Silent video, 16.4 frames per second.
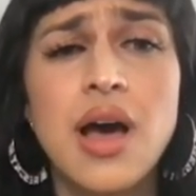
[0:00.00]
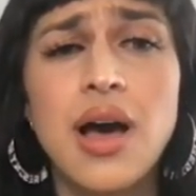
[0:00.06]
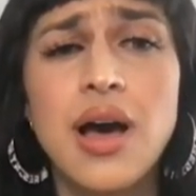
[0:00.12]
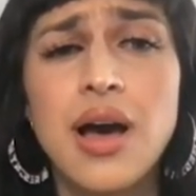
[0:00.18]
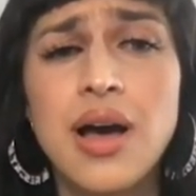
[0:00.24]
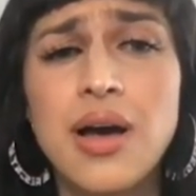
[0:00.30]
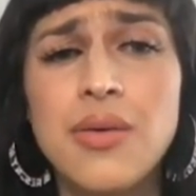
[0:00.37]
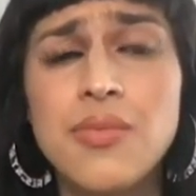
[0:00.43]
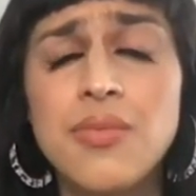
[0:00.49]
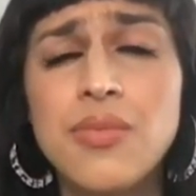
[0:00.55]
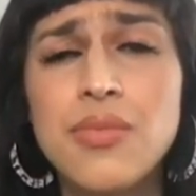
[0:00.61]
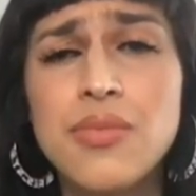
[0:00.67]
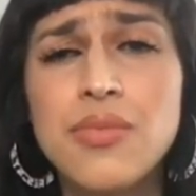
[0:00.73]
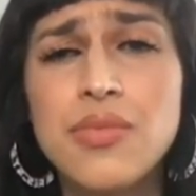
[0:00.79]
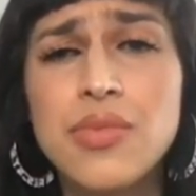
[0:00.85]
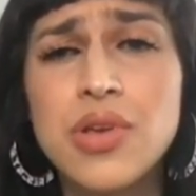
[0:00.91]

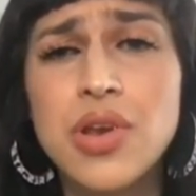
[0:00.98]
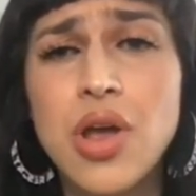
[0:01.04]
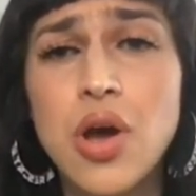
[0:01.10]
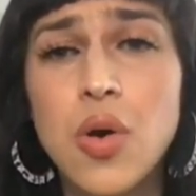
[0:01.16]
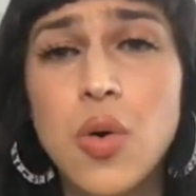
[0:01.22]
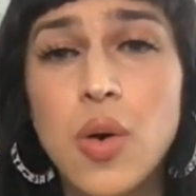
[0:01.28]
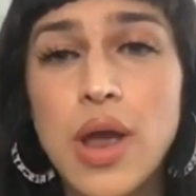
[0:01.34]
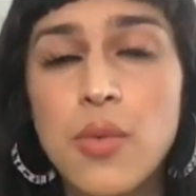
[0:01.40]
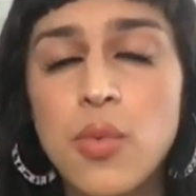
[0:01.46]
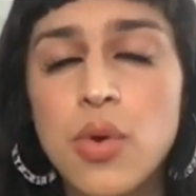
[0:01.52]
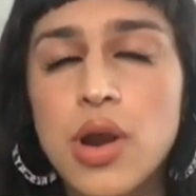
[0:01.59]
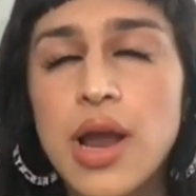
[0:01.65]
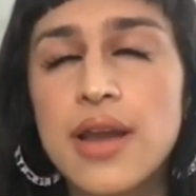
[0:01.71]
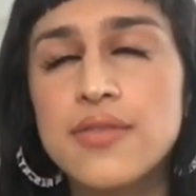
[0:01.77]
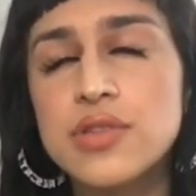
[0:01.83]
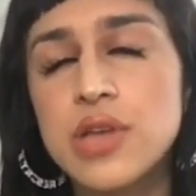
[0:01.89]
um, you know, and
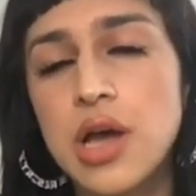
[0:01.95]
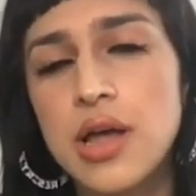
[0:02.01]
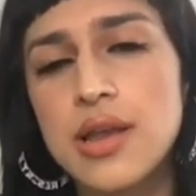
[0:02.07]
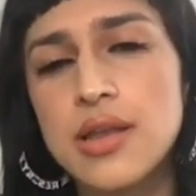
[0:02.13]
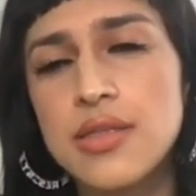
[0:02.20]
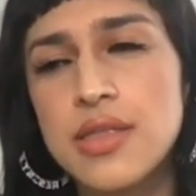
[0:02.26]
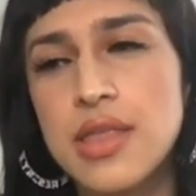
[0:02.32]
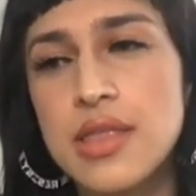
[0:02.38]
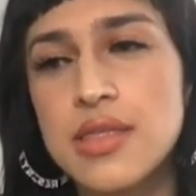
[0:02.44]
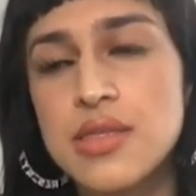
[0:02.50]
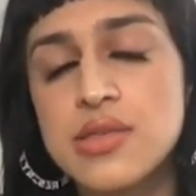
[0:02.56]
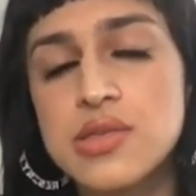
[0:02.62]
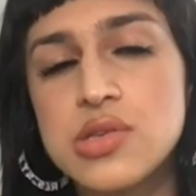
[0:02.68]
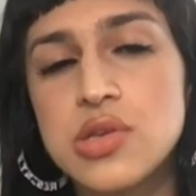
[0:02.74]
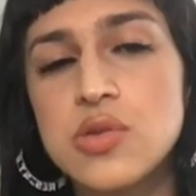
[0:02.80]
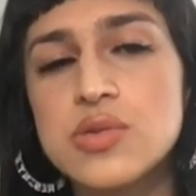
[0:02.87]
we're kind of taught that,
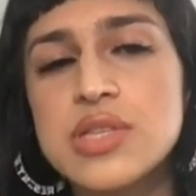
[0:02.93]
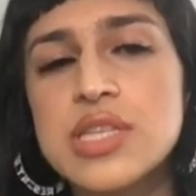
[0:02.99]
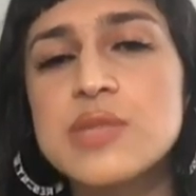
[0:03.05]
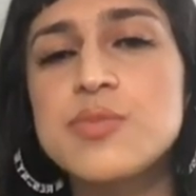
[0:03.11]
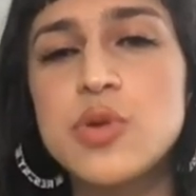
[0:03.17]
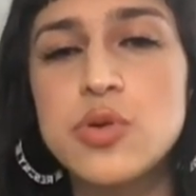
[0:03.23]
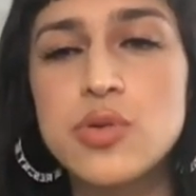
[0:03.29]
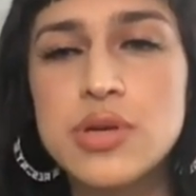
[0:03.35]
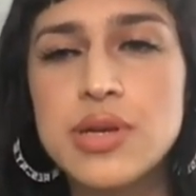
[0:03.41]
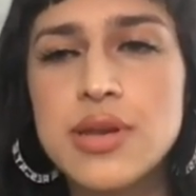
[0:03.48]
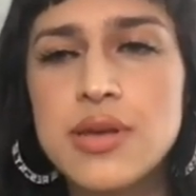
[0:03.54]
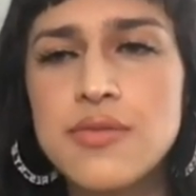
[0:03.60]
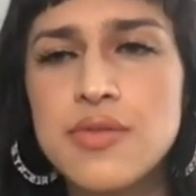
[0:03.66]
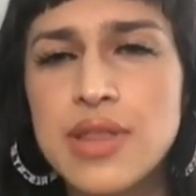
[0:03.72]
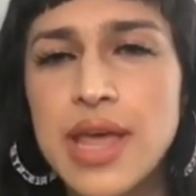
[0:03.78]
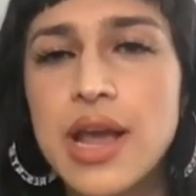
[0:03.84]
to use this
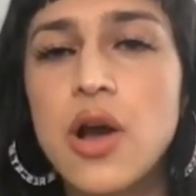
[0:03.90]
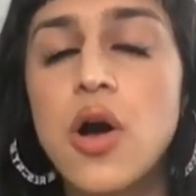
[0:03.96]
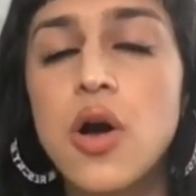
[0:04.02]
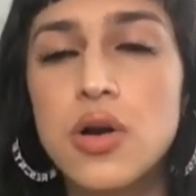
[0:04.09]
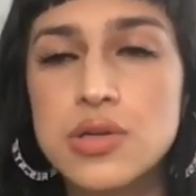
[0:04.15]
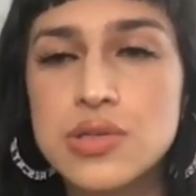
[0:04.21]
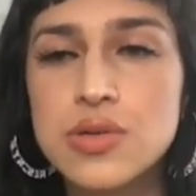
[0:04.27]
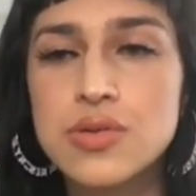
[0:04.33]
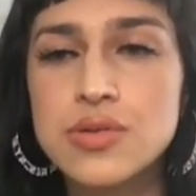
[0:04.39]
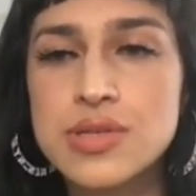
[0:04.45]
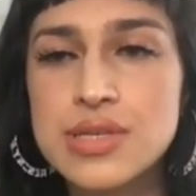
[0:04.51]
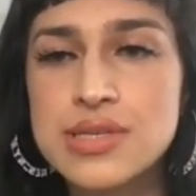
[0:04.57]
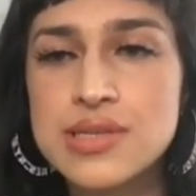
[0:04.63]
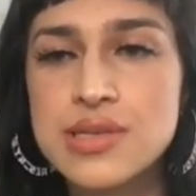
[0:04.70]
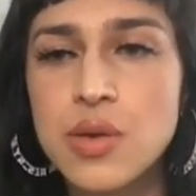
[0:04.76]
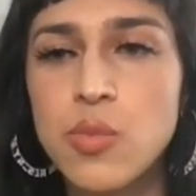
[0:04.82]
punitive and like carceral
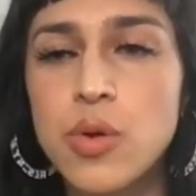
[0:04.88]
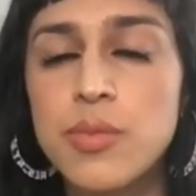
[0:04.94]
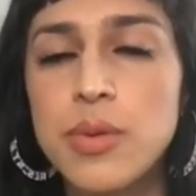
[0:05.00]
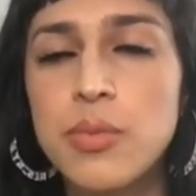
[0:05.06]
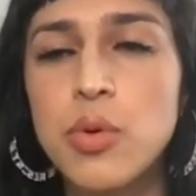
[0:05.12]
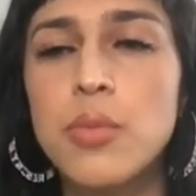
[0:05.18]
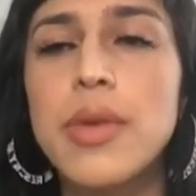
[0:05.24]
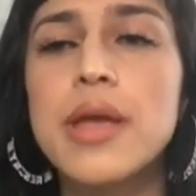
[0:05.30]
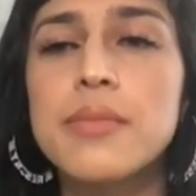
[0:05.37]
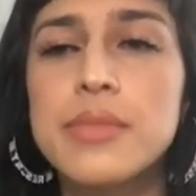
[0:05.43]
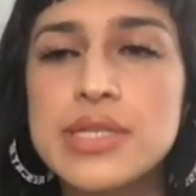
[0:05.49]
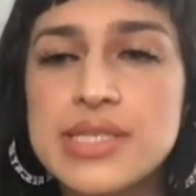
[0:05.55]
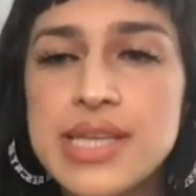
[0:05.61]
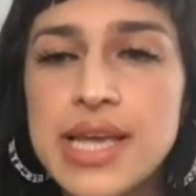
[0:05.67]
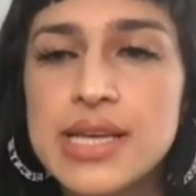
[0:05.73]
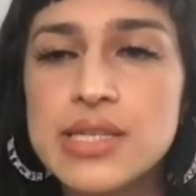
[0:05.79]
system when people make
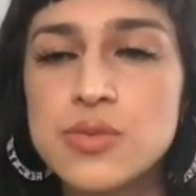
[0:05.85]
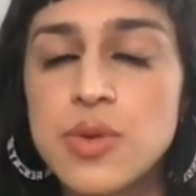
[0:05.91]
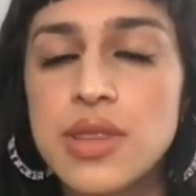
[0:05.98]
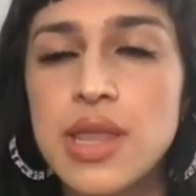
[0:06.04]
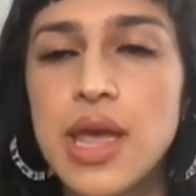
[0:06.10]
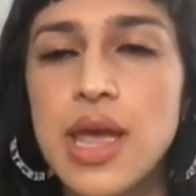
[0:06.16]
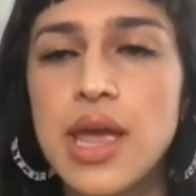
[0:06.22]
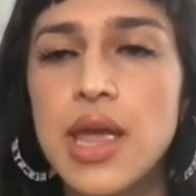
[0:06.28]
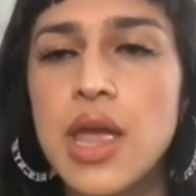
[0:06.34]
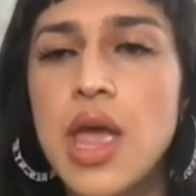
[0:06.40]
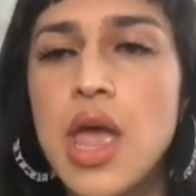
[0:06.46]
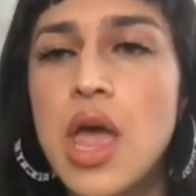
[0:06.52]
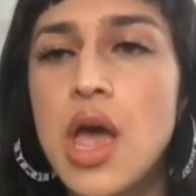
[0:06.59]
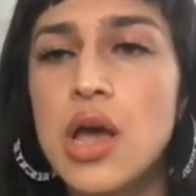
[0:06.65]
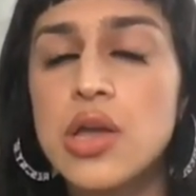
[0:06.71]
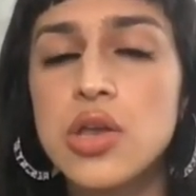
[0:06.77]
mistakes, when they,
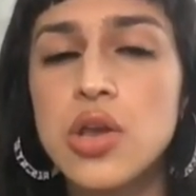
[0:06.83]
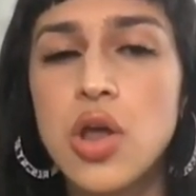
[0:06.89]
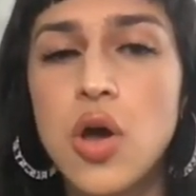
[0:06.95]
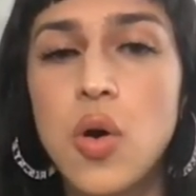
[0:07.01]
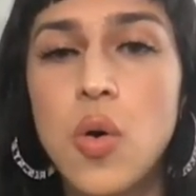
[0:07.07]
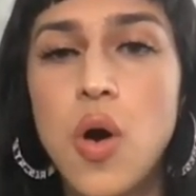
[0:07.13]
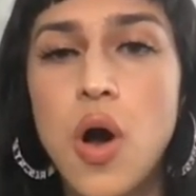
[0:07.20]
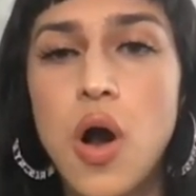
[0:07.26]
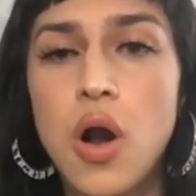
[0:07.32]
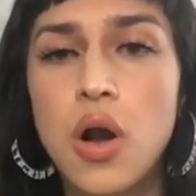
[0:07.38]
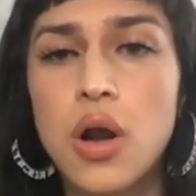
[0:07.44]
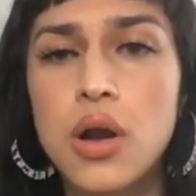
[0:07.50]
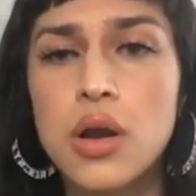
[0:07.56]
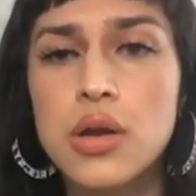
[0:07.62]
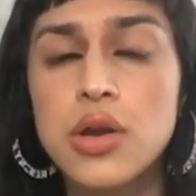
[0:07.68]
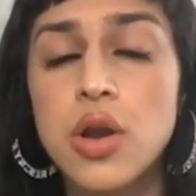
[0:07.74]
you know,
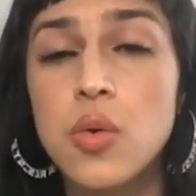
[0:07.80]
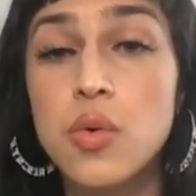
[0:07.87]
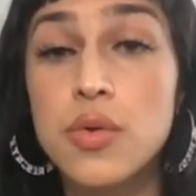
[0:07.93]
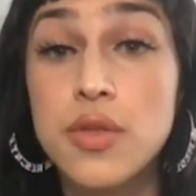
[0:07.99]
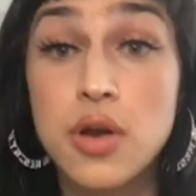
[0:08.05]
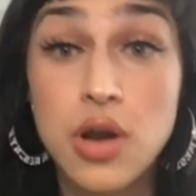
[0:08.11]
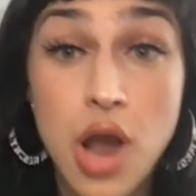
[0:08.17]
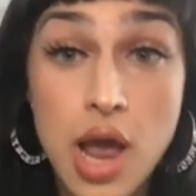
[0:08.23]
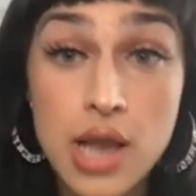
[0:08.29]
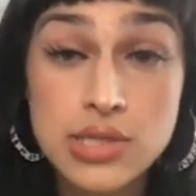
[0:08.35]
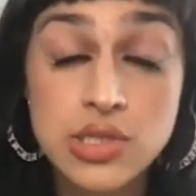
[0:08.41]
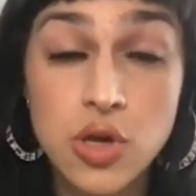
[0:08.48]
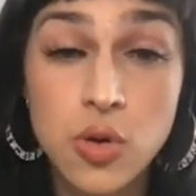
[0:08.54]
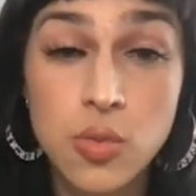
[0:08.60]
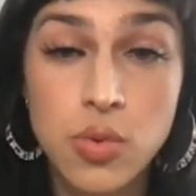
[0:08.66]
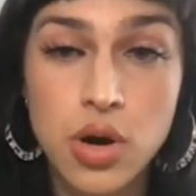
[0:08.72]
aren't, you know, when they're not
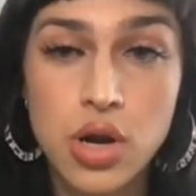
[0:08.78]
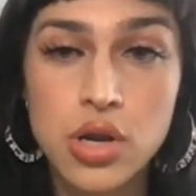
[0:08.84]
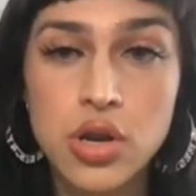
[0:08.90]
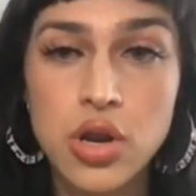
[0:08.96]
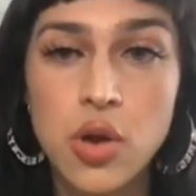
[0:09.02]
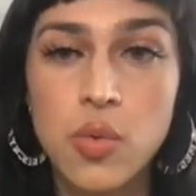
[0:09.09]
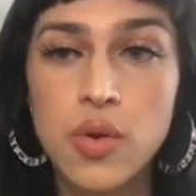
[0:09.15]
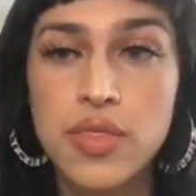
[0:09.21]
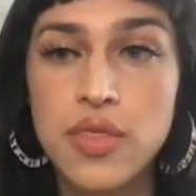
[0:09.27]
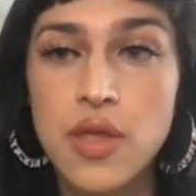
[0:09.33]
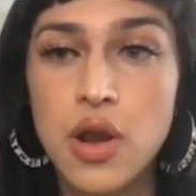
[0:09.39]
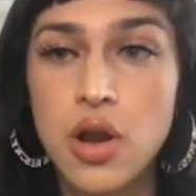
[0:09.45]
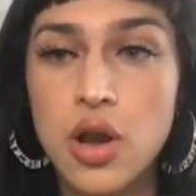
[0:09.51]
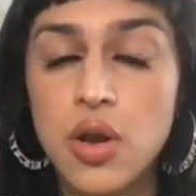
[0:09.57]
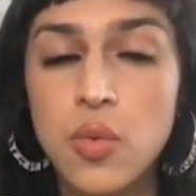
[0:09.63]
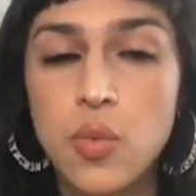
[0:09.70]
sober, you know, when
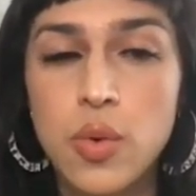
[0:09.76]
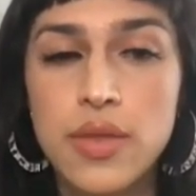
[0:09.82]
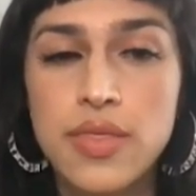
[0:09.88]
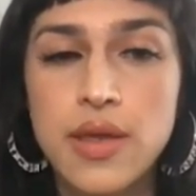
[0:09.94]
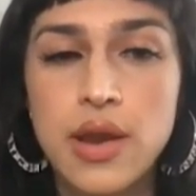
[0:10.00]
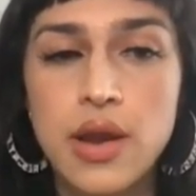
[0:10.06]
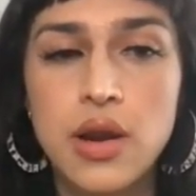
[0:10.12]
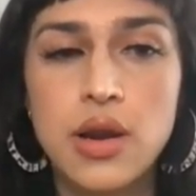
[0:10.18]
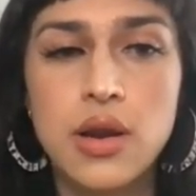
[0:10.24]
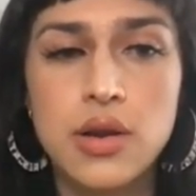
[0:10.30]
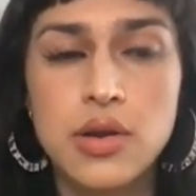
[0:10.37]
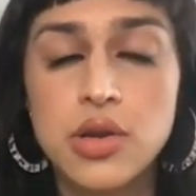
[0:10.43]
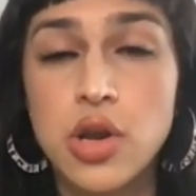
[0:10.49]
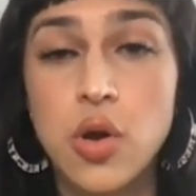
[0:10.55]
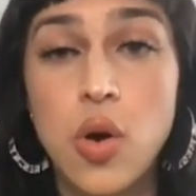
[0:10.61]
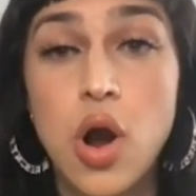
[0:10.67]
they're, when they're,
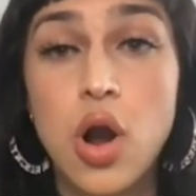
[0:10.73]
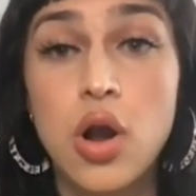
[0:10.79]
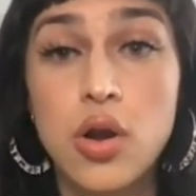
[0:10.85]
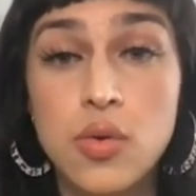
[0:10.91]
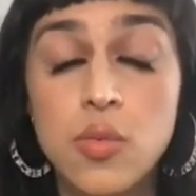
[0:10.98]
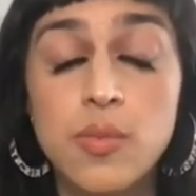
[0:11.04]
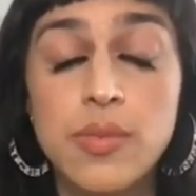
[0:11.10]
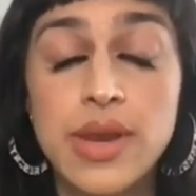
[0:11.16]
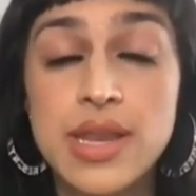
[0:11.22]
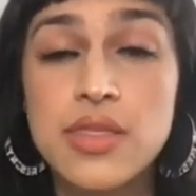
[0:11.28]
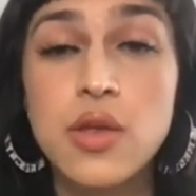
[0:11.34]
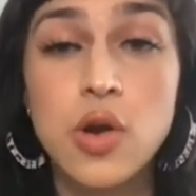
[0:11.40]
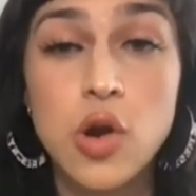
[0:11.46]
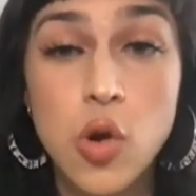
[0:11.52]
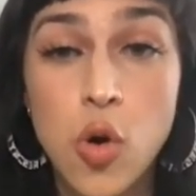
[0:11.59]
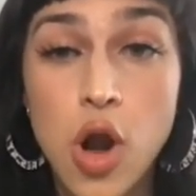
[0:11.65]
you know, aren't meeting
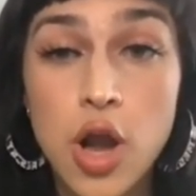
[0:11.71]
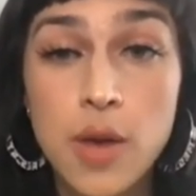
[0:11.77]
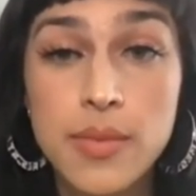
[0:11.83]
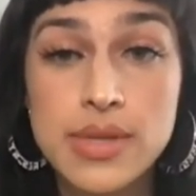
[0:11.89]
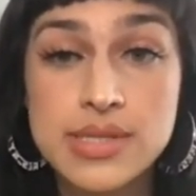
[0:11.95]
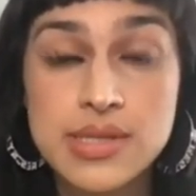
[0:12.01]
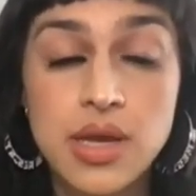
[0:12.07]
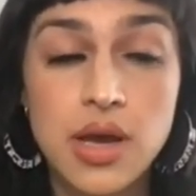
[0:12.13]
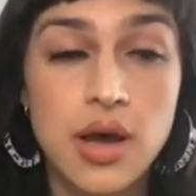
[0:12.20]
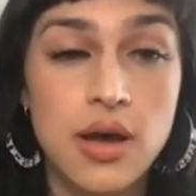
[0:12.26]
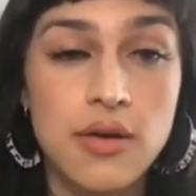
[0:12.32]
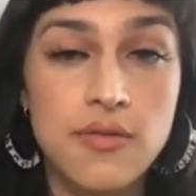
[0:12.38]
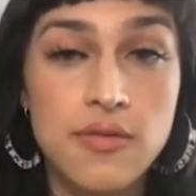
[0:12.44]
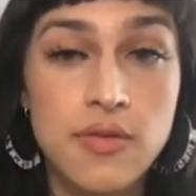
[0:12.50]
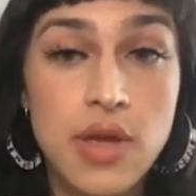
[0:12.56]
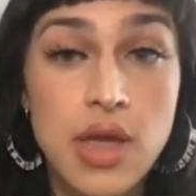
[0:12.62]
the requirements
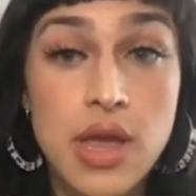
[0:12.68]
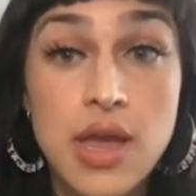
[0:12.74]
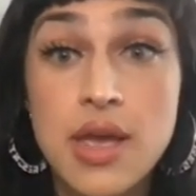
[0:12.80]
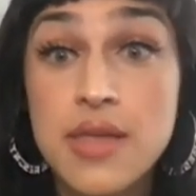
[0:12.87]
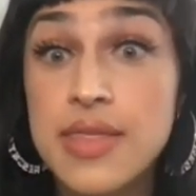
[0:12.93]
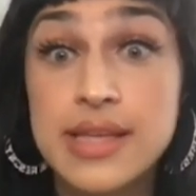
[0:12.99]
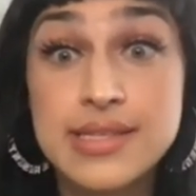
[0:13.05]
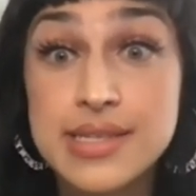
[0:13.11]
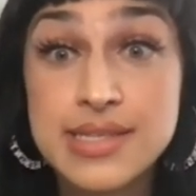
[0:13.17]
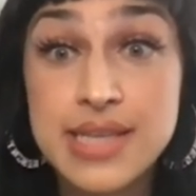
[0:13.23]
of that